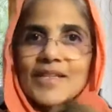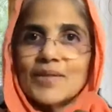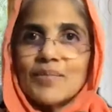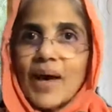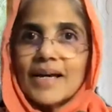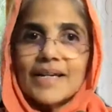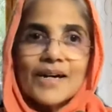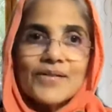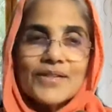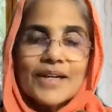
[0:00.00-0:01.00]
these
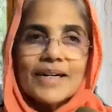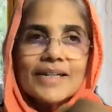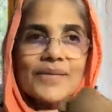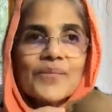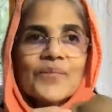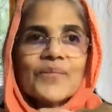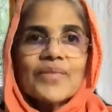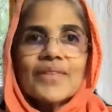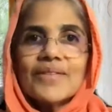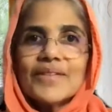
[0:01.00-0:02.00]
backgrounds are.
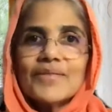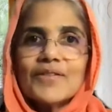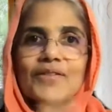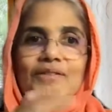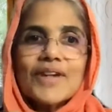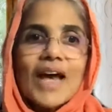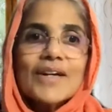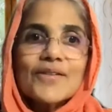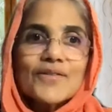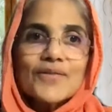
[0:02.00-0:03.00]
We should try
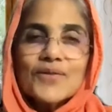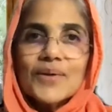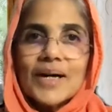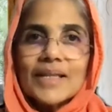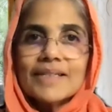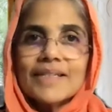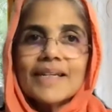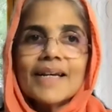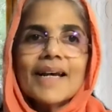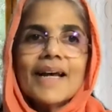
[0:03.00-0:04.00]
out a few others.
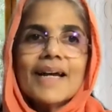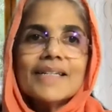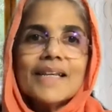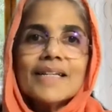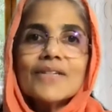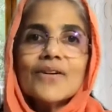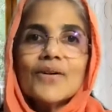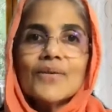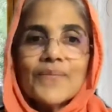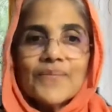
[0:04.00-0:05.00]
And then,
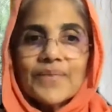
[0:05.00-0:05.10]
so